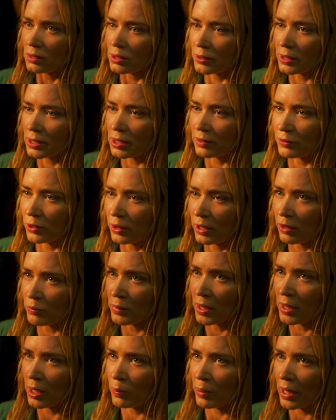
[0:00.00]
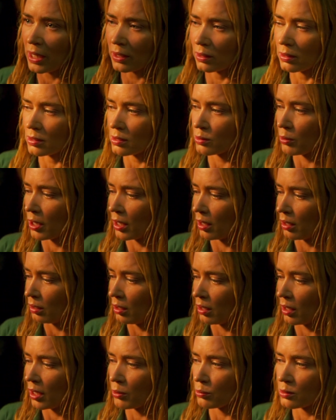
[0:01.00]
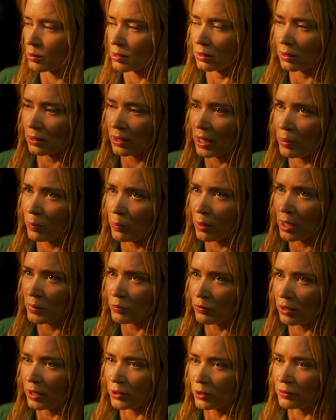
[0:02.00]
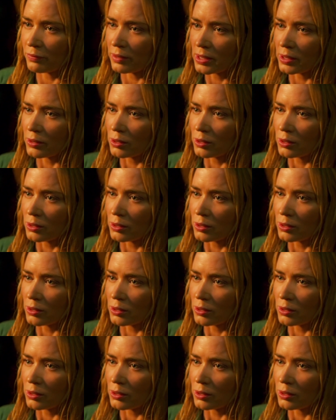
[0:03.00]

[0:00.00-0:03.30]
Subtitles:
Lily promises to receive a petal in exchange for her assistance.